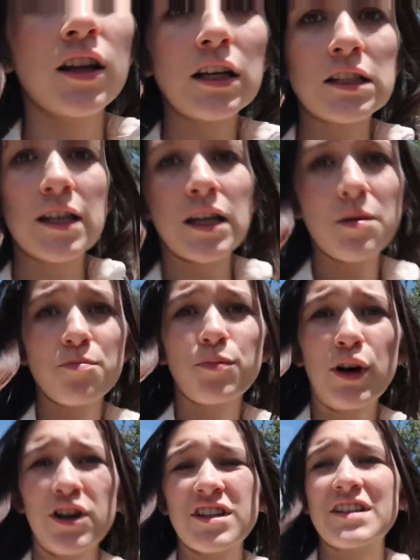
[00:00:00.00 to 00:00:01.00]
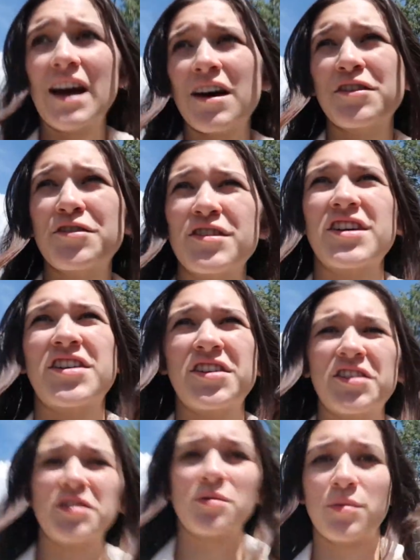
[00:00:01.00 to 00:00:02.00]
Looks like it burnt down over there
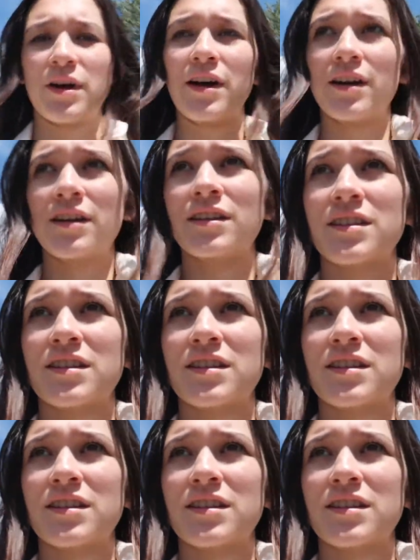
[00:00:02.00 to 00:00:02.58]
a little bit.